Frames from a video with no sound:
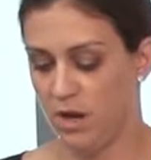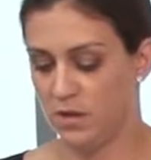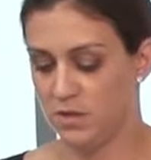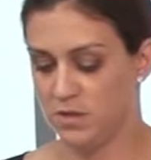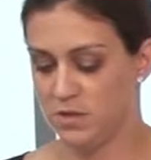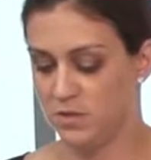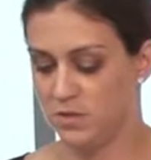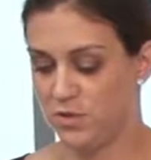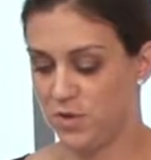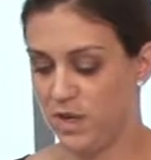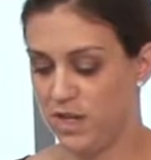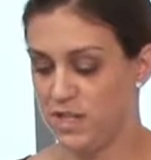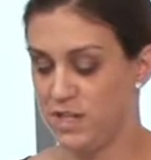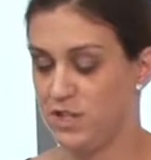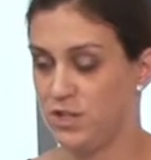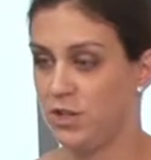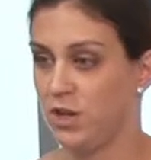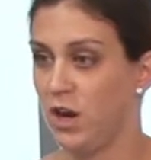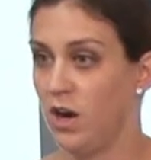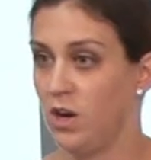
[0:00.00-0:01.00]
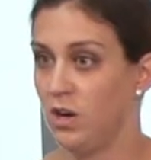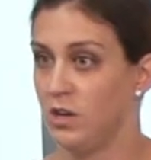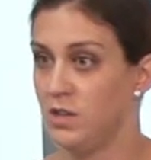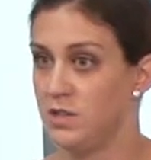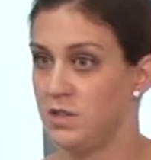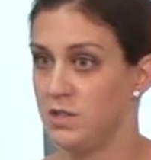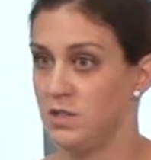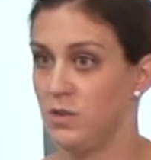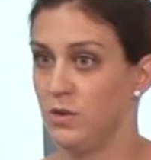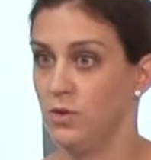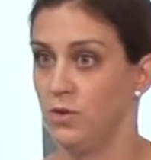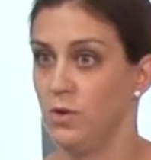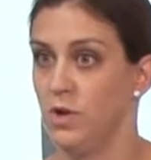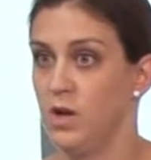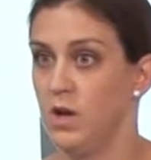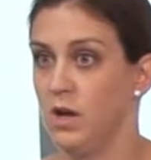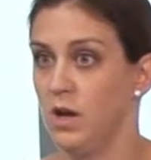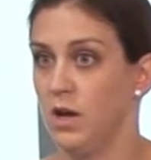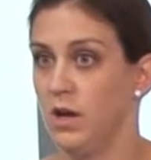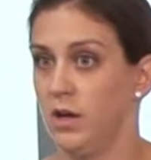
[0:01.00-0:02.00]
also trains your heart, so
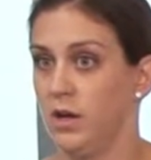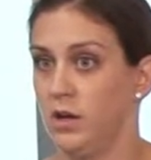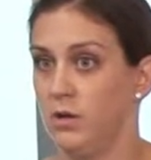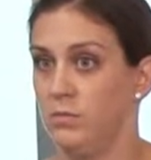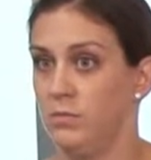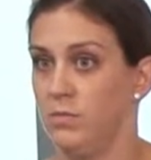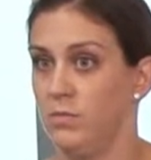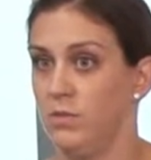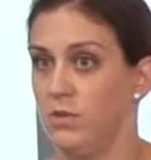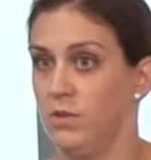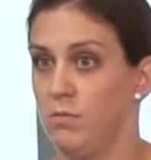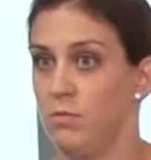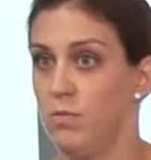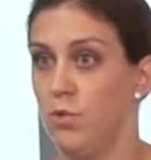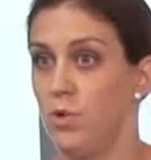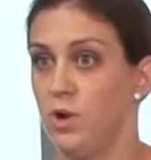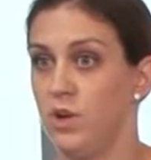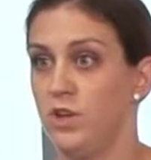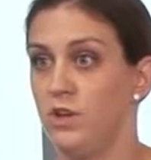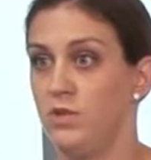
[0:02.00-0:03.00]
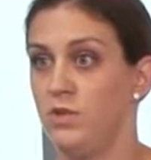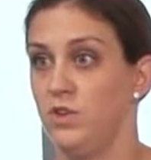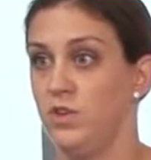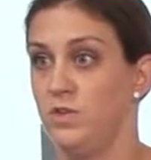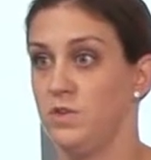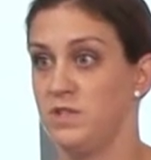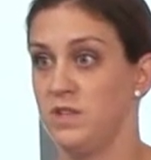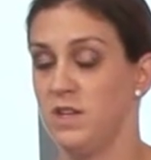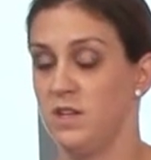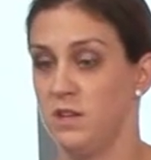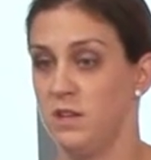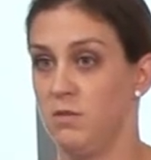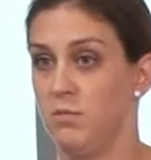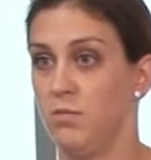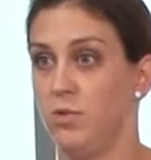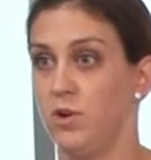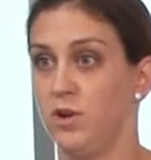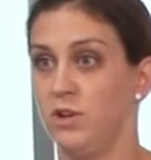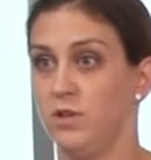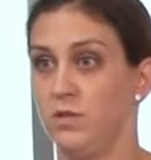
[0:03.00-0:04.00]
the more you use it and the
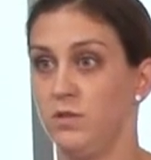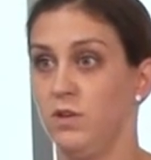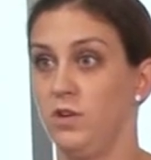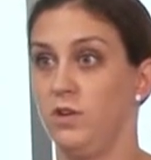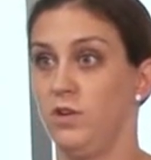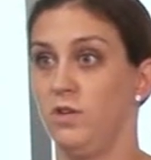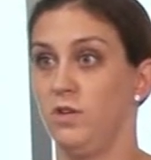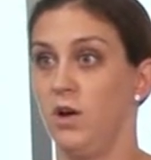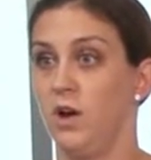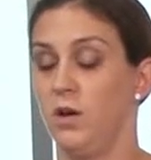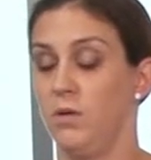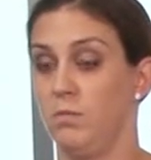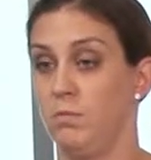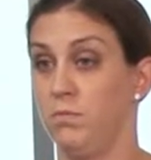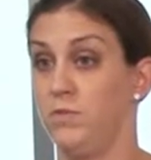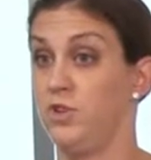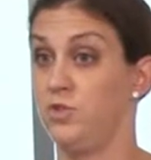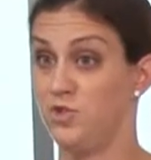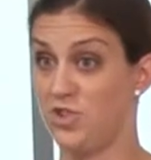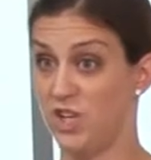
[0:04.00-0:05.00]
more you you